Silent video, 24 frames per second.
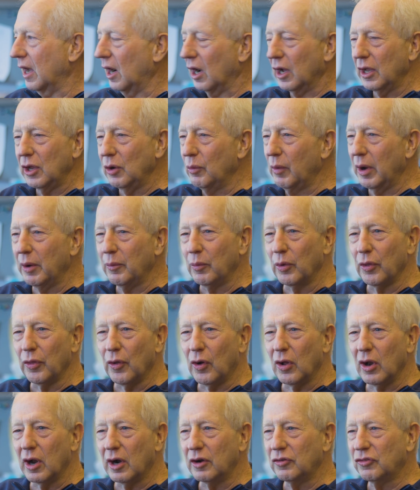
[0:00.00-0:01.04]
Gallia went with
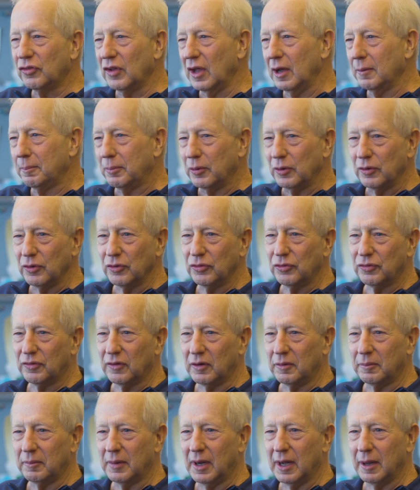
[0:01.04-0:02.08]
all our samples
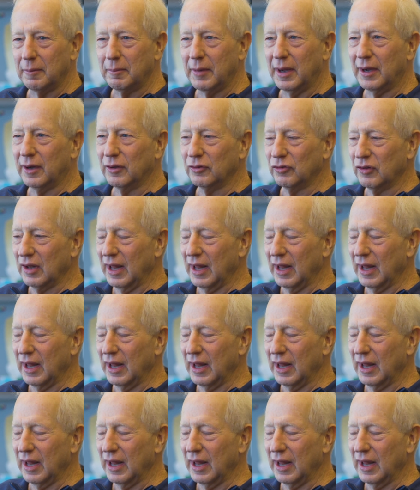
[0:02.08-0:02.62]
from Han Mao's